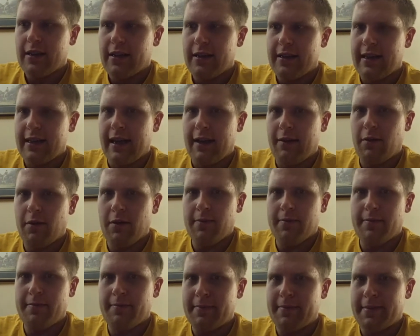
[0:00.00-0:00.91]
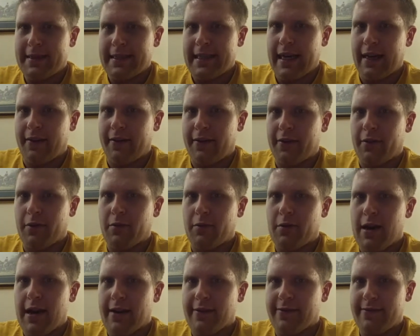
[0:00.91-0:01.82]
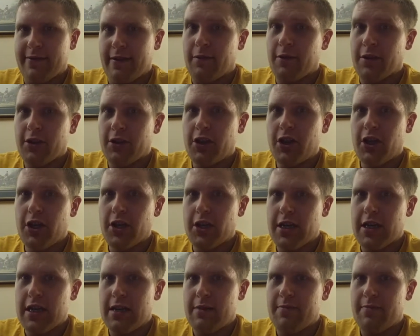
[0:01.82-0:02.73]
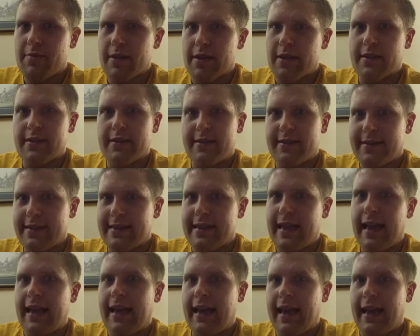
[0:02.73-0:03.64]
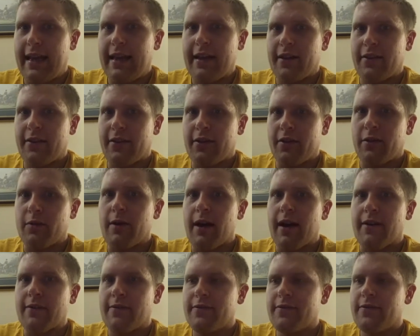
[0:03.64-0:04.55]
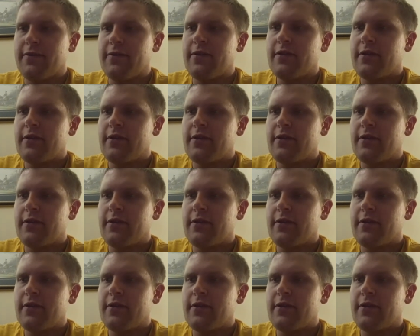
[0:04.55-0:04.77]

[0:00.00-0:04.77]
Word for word: that one got a little rough. It was good, but they can get a little rough.